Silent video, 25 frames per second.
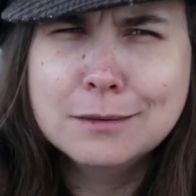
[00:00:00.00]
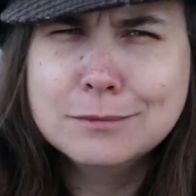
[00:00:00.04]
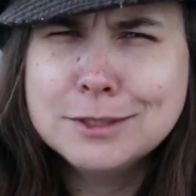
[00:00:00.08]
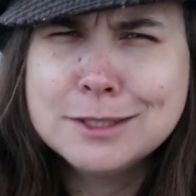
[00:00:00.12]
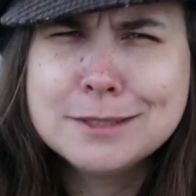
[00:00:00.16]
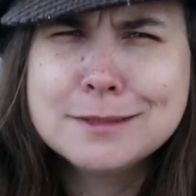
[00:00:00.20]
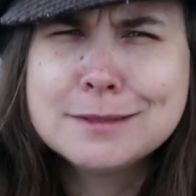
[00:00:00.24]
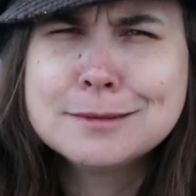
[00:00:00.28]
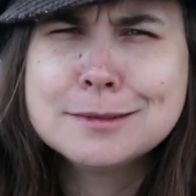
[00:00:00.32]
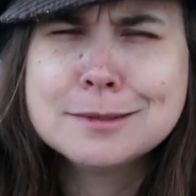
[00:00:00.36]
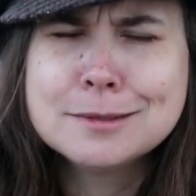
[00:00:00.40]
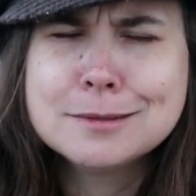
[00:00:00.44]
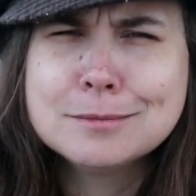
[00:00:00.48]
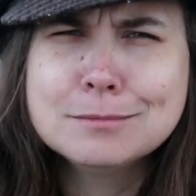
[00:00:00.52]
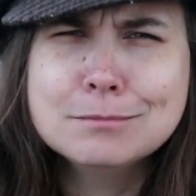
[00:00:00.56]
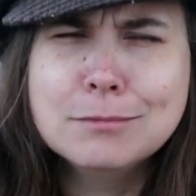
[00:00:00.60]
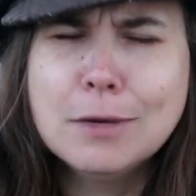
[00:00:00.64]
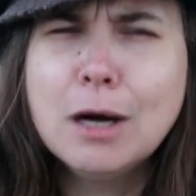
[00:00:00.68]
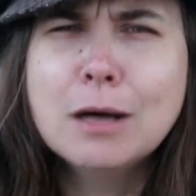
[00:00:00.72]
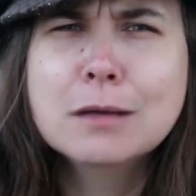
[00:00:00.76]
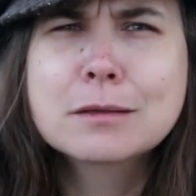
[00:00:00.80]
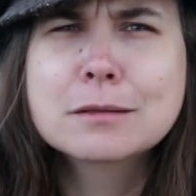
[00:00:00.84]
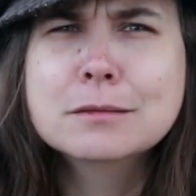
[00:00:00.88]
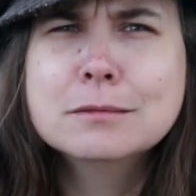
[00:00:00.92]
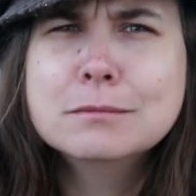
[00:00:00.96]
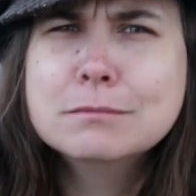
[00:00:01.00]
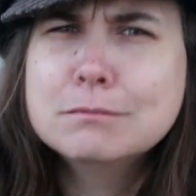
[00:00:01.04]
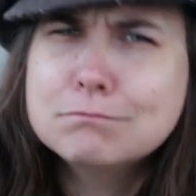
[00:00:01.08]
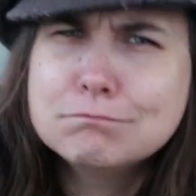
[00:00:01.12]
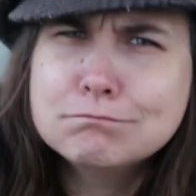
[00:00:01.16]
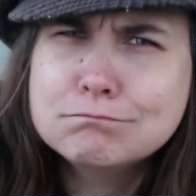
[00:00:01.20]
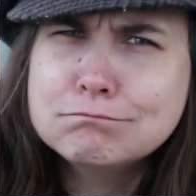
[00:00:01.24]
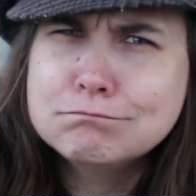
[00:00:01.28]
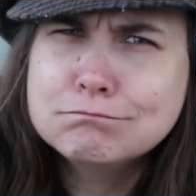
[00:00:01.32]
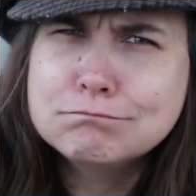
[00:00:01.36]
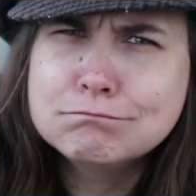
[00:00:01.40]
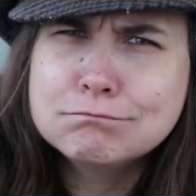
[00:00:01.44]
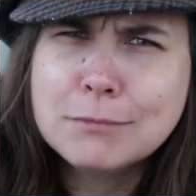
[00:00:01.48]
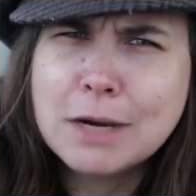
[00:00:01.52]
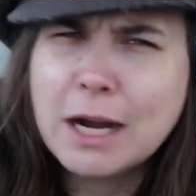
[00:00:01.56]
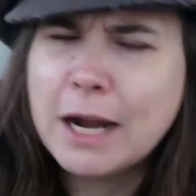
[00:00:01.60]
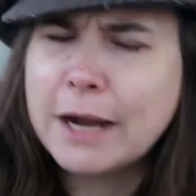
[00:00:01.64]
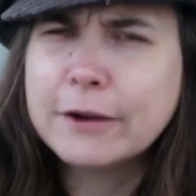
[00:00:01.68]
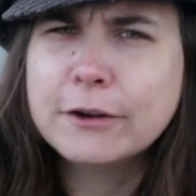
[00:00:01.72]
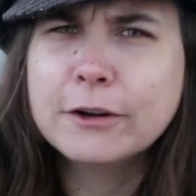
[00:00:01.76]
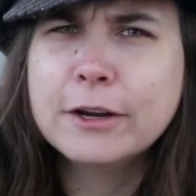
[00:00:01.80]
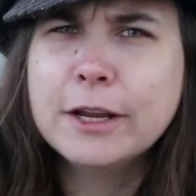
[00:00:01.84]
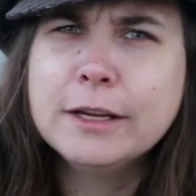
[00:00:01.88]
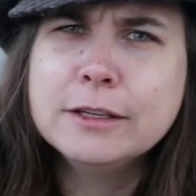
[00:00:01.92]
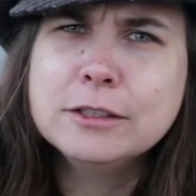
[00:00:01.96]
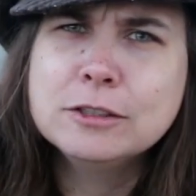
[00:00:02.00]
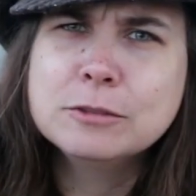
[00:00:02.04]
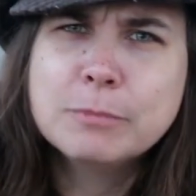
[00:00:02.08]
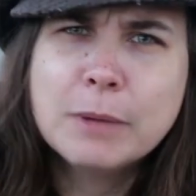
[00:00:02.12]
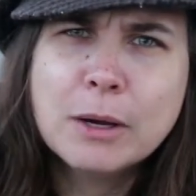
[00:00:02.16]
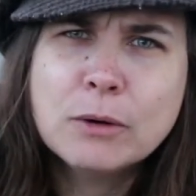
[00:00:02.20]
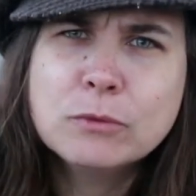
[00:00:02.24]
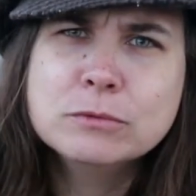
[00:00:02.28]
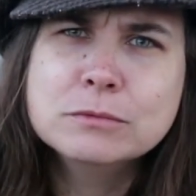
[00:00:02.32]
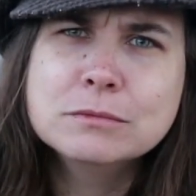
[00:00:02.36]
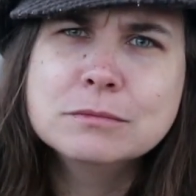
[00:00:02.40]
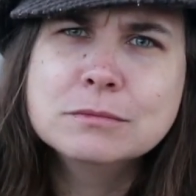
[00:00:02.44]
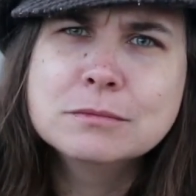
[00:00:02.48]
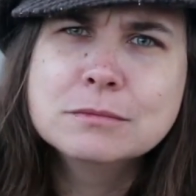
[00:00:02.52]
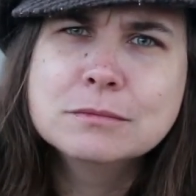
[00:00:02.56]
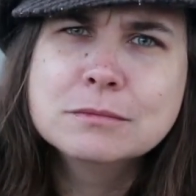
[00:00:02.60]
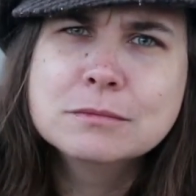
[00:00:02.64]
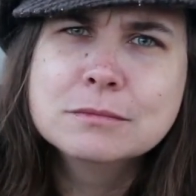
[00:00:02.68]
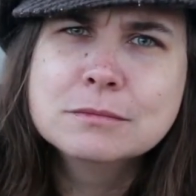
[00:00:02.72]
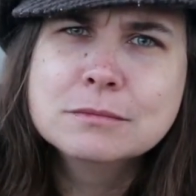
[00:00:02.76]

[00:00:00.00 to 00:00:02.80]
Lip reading: this modern Iron Age mountain,